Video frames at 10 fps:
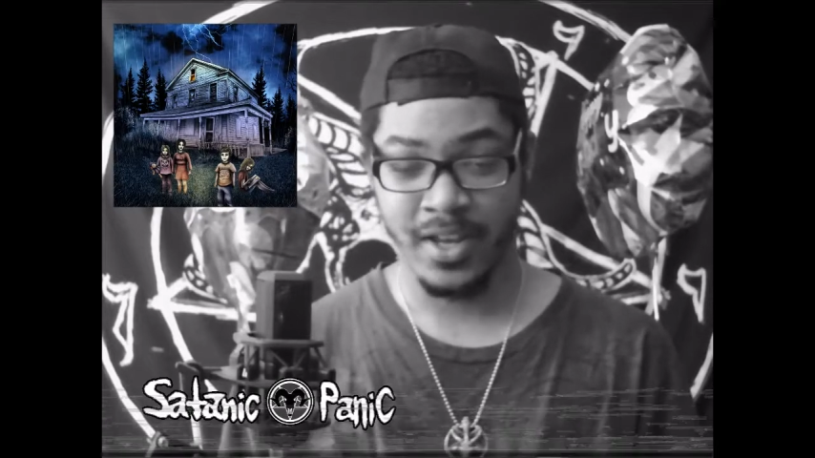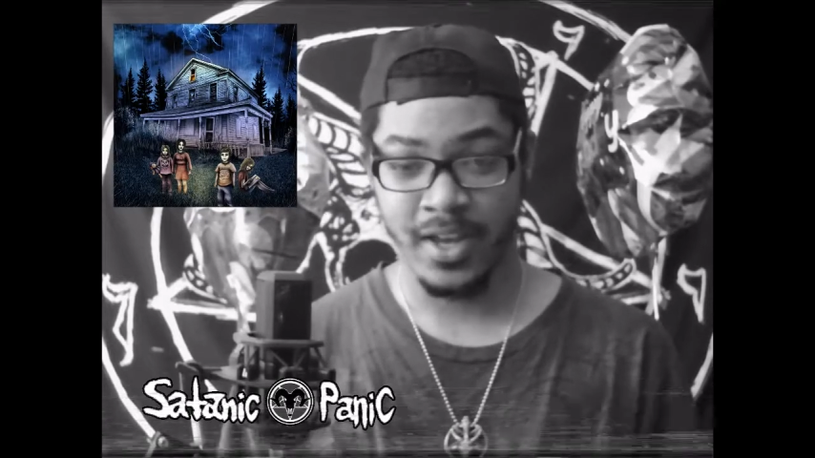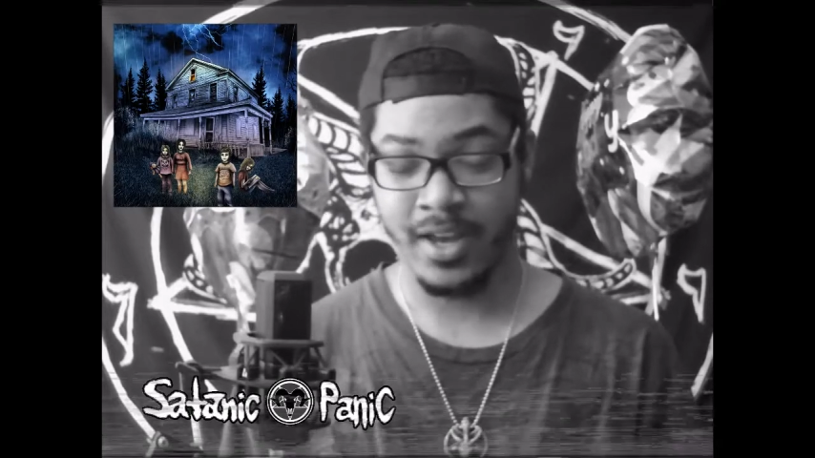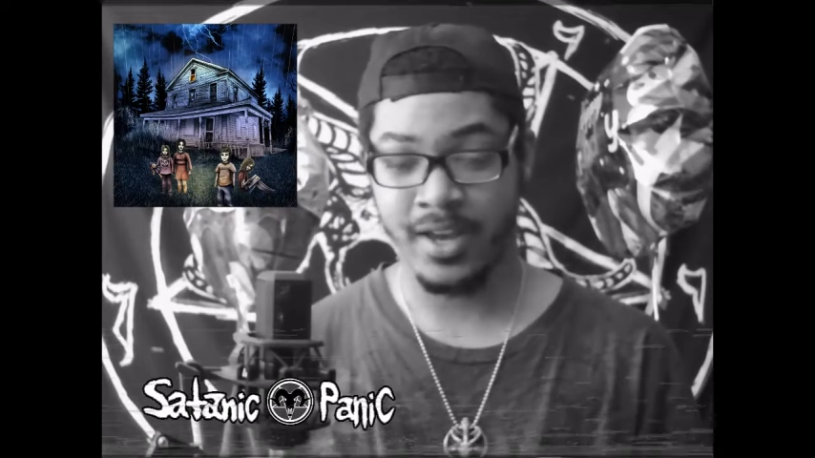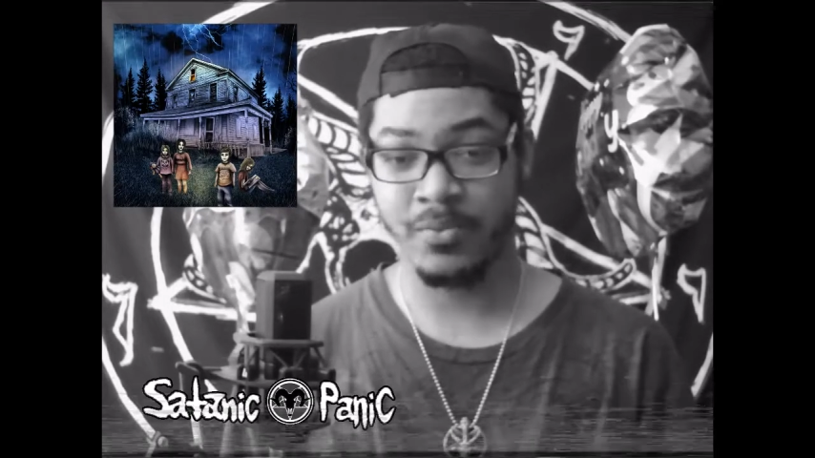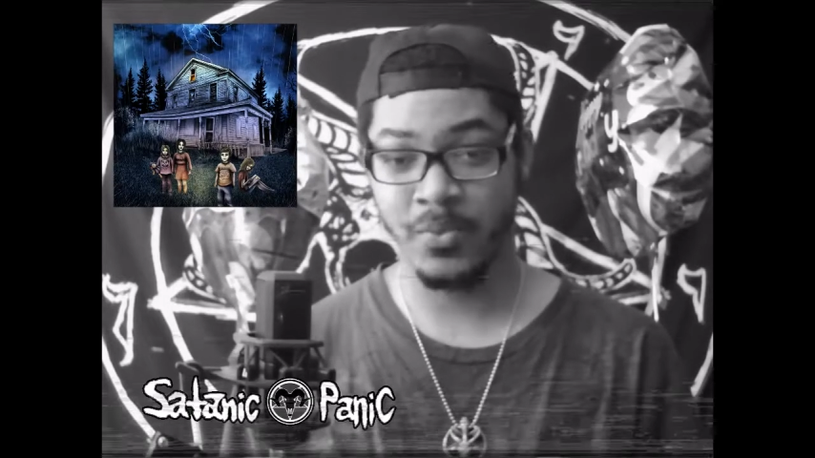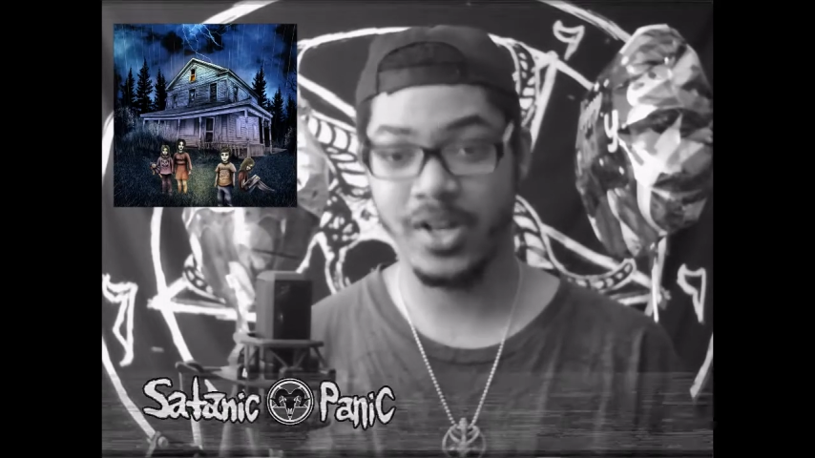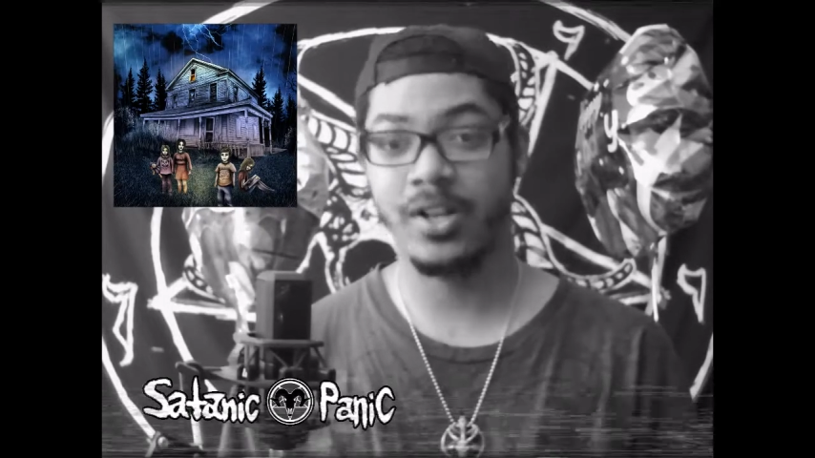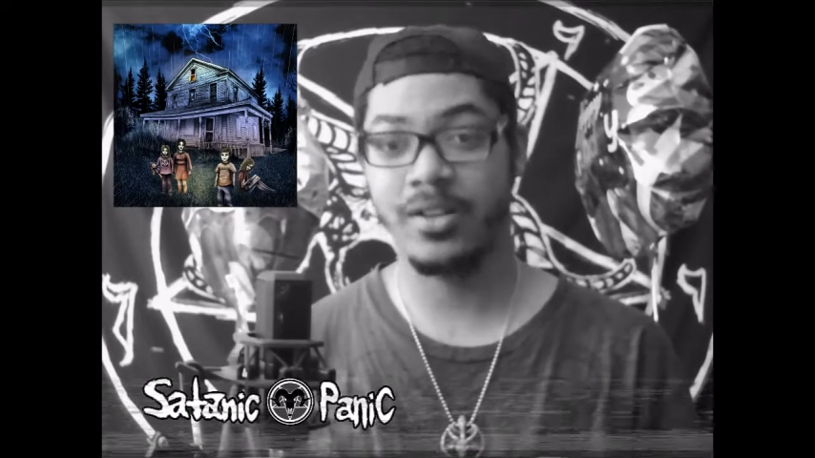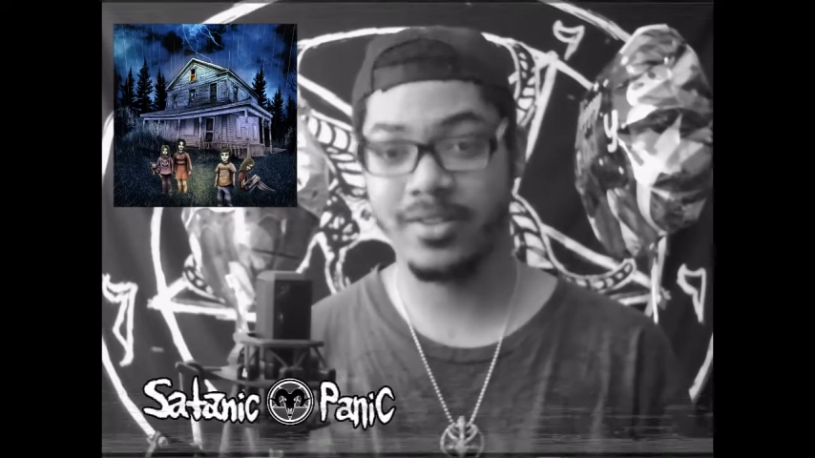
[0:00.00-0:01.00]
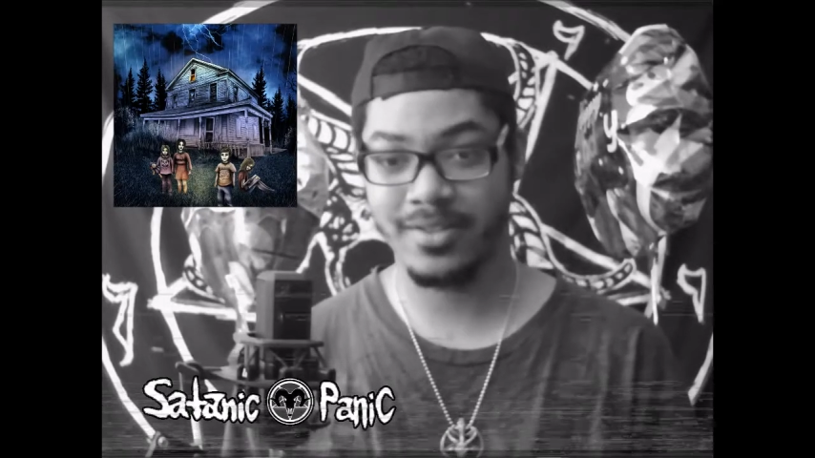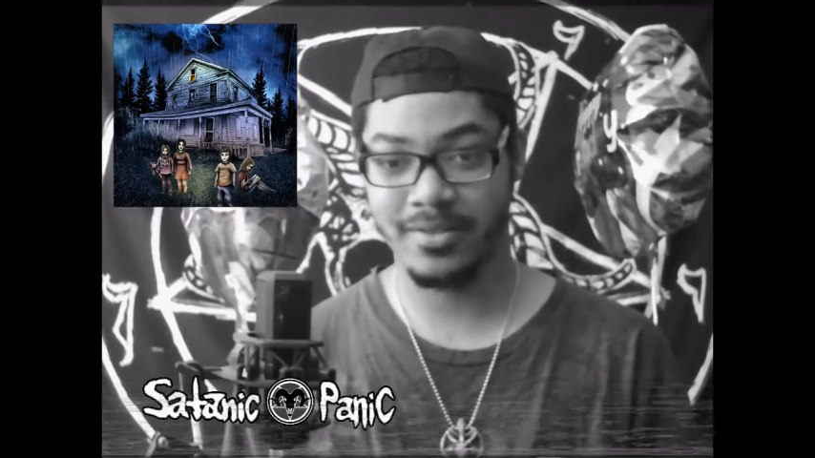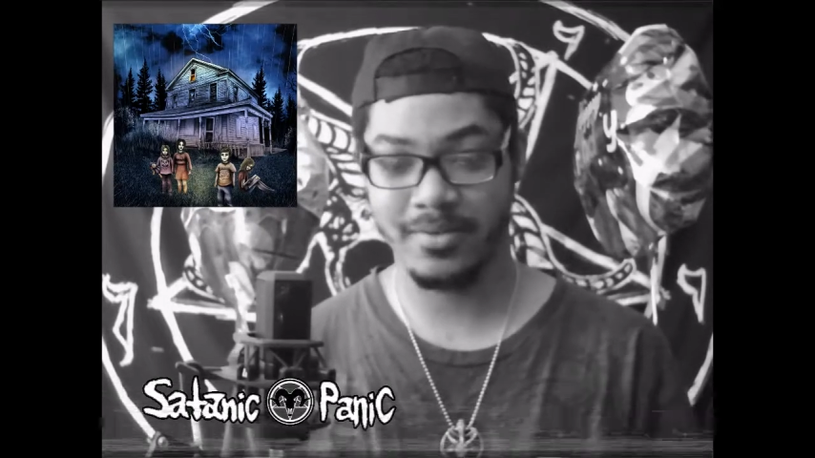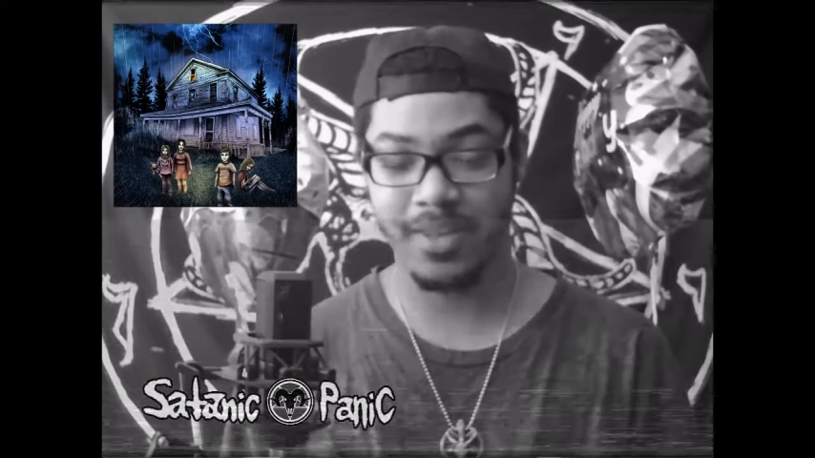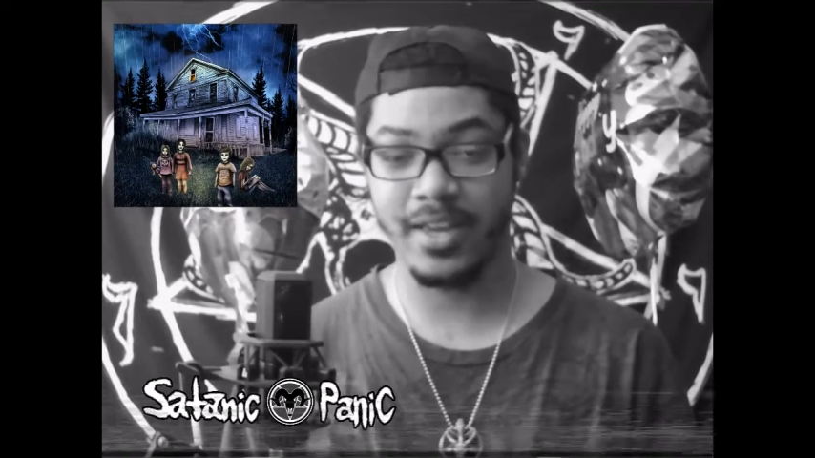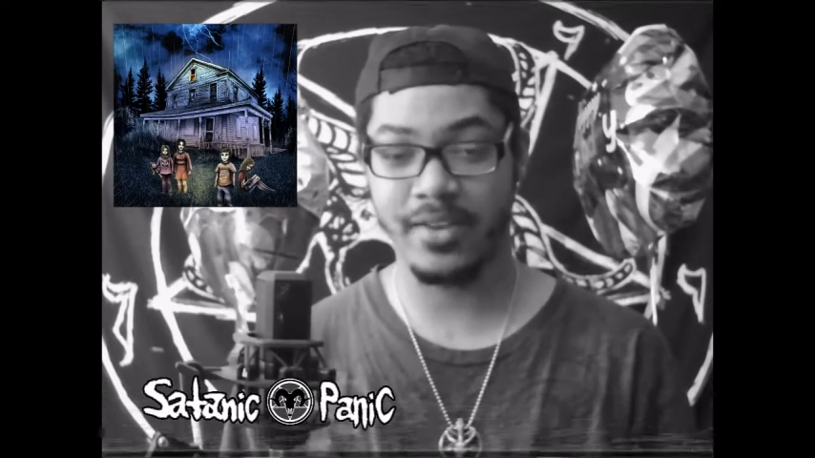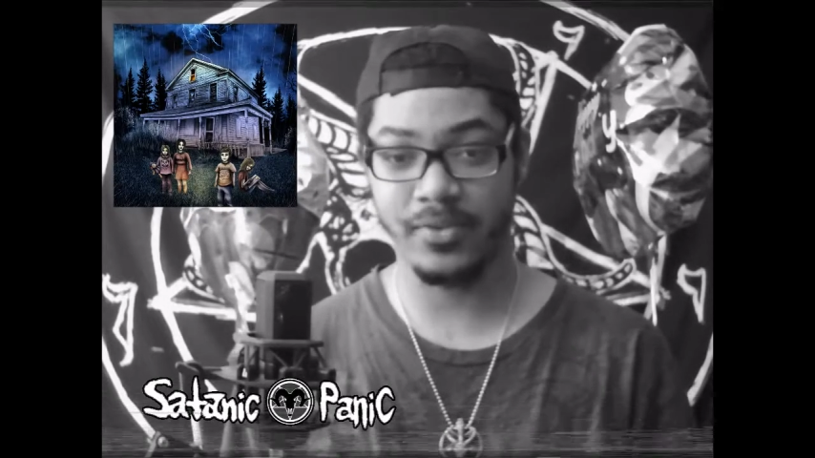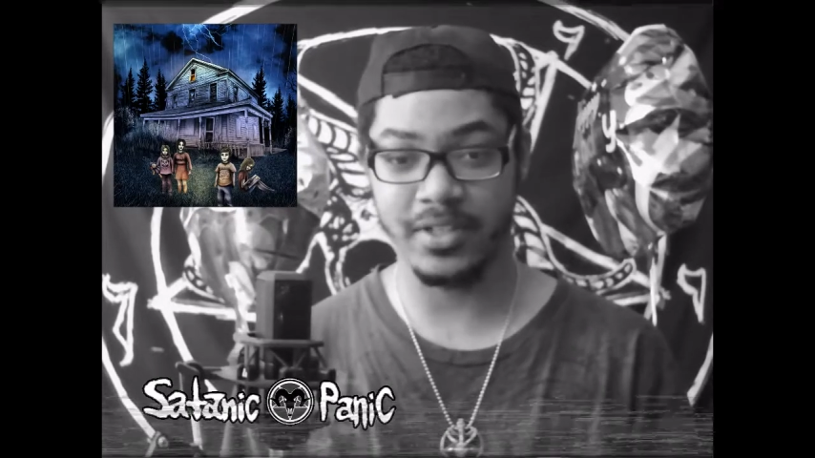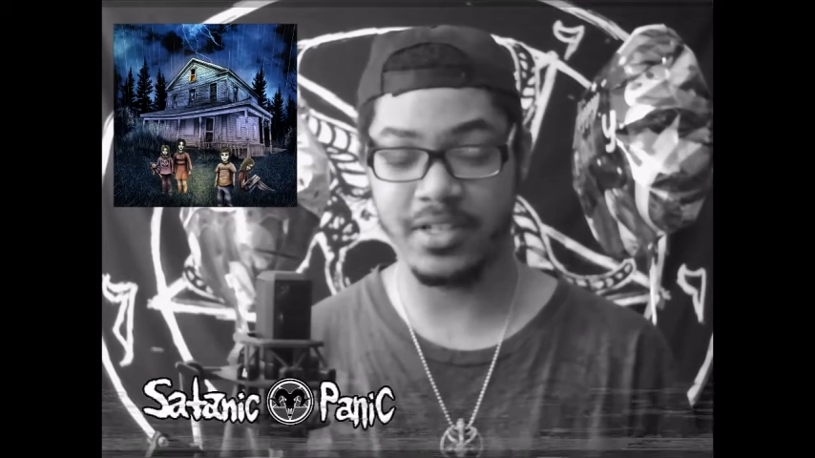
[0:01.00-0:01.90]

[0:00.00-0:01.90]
And, well, thankfully,